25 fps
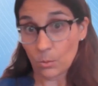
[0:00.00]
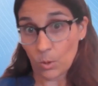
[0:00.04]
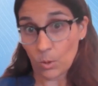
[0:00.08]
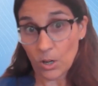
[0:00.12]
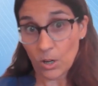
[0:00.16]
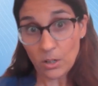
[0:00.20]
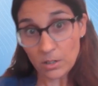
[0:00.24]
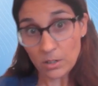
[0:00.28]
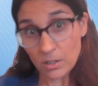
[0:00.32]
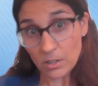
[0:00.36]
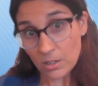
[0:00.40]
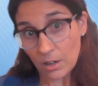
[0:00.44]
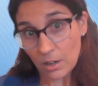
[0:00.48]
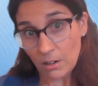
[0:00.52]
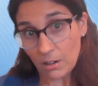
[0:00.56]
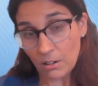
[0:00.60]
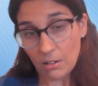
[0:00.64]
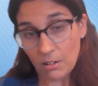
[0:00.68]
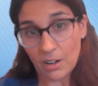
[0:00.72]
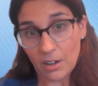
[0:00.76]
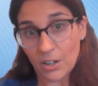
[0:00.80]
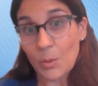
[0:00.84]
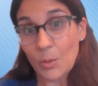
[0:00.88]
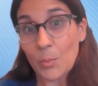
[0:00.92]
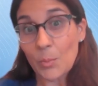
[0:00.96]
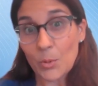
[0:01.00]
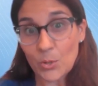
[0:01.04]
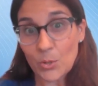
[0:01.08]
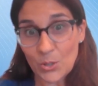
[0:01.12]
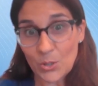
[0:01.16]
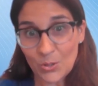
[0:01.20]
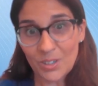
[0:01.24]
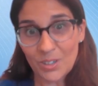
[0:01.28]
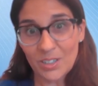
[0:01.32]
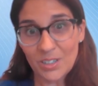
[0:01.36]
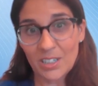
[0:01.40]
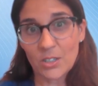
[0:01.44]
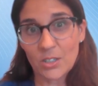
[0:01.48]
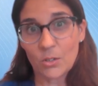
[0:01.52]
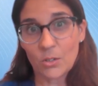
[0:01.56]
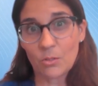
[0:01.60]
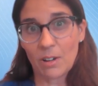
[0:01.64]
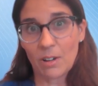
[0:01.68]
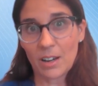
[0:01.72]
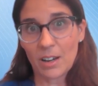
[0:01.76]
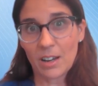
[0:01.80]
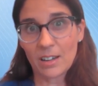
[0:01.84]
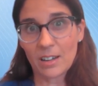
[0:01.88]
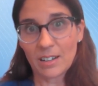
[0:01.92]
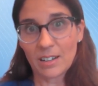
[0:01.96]
These awards are an opportunity
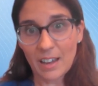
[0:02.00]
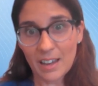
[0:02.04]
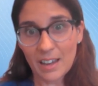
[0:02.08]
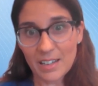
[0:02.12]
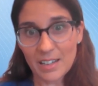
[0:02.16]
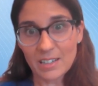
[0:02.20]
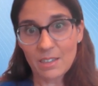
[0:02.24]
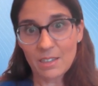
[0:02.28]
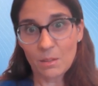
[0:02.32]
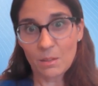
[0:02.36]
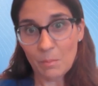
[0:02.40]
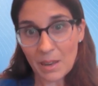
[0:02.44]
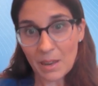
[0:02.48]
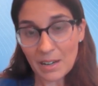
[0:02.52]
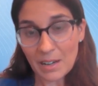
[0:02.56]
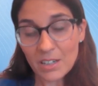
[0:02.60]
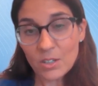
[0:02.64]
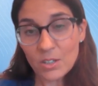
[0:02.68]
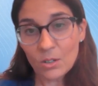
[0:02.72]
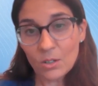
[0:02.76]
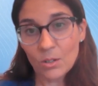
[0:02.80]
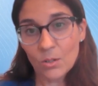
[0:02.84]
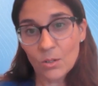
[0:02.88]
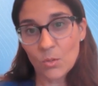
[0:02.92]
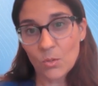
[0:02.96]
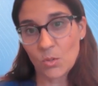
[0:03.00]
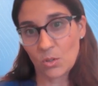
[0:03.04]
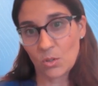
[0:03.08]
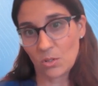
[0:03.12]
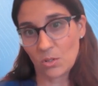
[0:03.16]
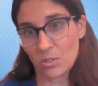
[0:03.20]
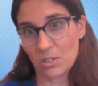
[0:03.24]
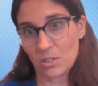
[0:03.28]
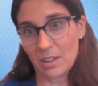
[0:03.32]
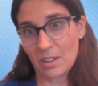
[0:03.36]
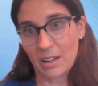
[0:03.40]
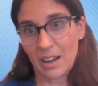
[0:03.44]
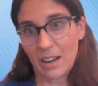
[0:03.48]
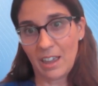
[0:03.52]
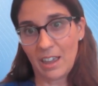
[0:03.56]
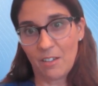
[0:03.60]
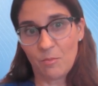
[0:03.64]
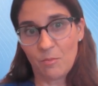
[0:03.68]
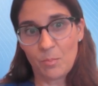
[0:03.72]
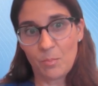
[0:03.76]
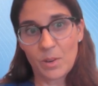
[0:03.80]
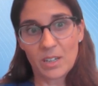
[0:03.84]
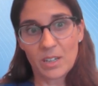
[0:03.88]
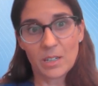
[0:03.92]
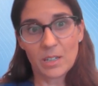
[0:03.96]
to recognize the many solutions that
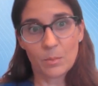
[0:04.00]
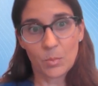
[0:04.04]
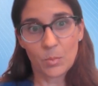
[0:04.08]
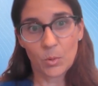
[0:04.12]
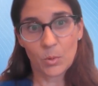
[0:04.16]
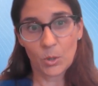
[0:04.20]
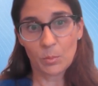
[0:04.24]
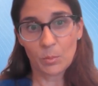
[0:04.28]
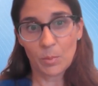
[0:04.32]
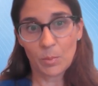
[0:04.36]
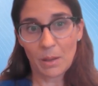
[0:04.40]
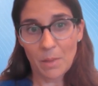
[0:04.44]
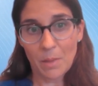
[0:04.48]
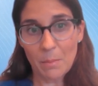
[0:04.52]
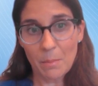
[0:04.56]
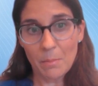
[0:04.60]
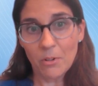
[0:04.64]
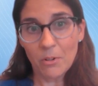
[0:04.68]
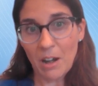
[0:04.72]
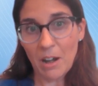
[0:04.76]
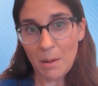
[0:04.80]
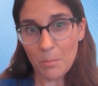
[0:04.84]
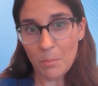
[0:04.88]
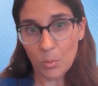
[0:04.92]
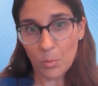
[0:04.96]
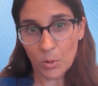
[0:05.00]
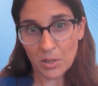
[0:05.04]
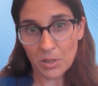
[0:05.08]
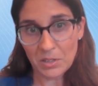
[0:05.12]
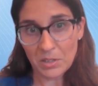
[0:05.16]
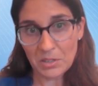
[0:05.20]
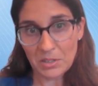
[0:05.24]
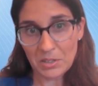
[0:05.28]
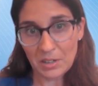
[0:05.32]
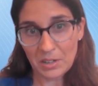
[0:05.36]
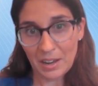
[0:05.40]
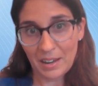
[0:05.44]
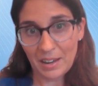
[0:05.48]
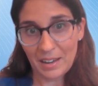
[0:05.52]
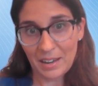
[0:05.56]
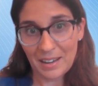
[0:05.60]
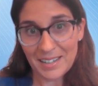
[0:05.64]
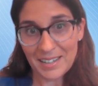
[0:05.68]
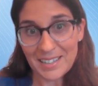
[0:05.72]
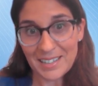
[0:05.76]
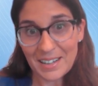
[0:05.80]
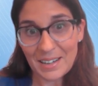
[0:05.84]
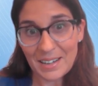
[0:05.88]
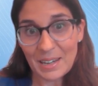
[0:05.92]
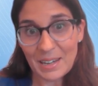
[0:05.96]
have been deployed by member airports
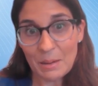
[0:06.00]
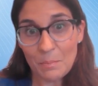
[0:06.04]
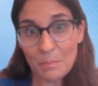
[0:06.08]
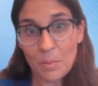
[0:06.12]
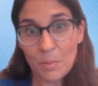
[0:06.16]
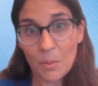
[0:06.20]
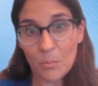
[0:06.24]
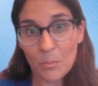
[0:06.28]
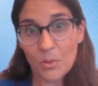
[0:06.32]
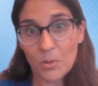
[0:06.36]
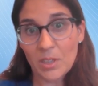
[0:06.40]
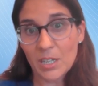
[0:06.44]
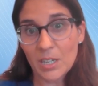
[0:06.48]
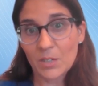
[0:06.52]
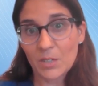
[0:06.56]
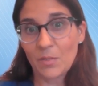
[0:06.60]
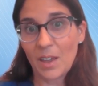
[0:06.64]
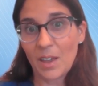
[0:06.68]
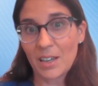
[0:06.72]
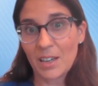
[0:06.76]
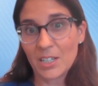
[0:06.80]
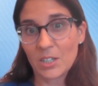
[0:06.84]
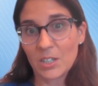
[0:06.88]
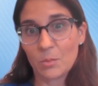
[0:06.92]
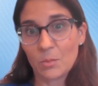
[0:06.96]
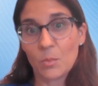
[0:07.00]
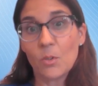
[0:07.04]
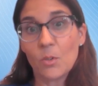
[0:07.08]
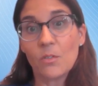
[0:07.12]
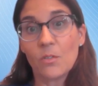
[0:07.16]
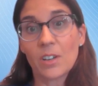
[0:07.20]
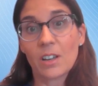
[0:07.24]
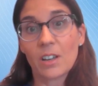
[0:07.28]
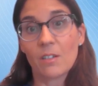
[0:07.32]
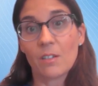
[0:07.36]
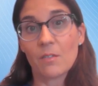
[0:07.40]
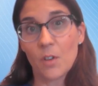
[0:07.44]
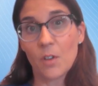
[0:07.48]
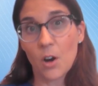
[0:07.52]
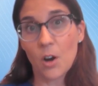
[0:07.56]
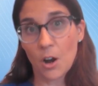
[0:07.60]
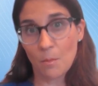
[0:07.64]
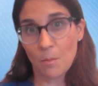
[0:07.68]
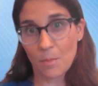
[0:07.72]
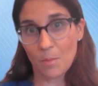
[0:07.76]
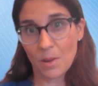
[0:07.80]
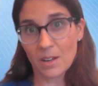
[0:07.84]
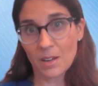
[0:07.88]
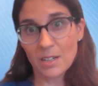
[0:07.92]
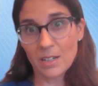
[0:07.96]
uh, as they keep up with this fast-moving
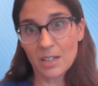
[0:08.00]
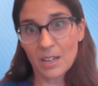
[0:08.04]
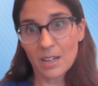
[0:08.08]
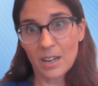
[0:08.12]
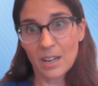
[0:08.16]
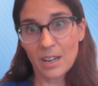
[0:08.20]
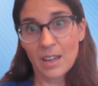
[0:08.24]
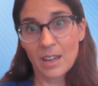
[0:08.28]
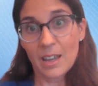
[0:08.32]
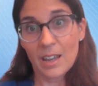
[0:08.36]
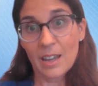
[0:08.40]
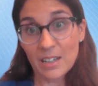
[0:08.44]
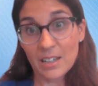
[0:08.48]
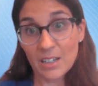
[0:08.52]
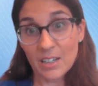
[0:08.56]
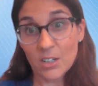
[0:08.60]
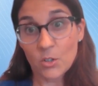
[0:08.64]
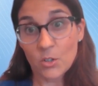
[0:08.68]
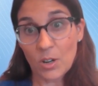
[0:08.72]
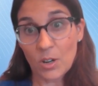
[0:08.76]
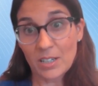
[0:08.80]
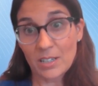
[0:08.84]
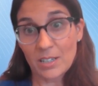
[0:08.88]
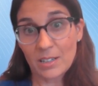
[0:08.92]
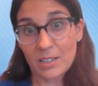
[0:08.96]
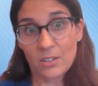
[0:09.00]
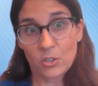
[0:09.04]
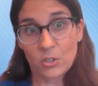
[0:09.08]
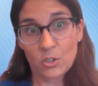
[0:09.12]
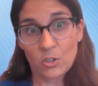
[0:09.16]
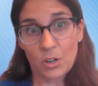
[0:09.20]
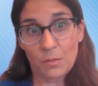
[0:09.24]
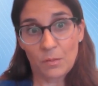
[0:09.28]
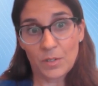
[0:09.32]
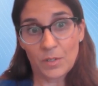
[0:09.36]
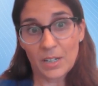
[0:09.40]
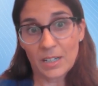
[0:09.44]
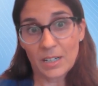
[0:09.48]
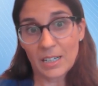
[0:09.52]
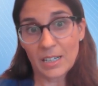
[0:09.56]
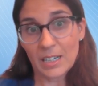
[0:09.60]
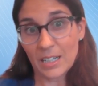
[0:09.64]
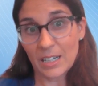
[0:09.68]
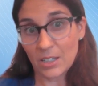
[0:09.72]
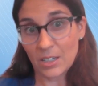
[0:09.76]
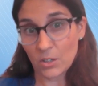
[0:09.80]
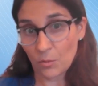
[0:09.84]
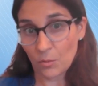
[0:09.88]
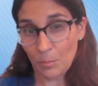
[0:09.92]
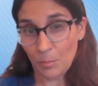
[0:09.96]
environment and address the
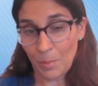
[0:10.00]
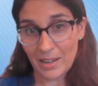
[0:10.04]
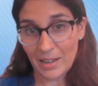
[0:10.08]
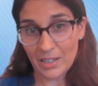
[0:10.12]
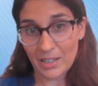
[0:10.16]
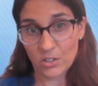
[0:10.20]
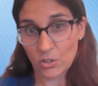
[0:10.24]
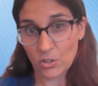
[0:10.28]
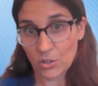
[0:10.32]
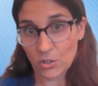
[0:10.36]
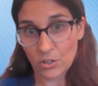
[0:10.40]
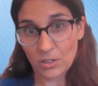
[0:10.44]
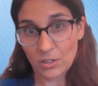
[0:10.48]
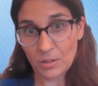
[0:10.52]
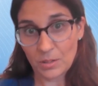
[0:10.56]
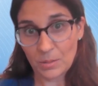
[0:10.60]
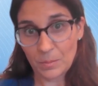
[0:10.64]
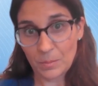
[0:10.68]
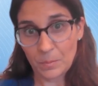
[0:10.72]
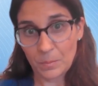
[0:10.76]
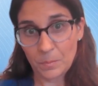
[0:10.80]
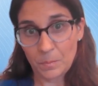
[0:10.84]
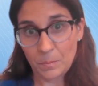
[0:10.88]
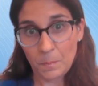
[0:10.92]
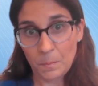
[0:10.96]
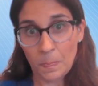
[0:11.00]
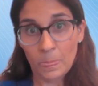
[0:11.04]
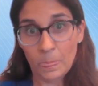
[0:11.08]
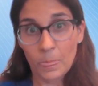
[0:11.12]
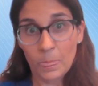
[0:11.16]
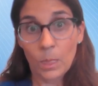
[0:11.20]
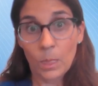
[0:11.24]
shifting needs of passengers.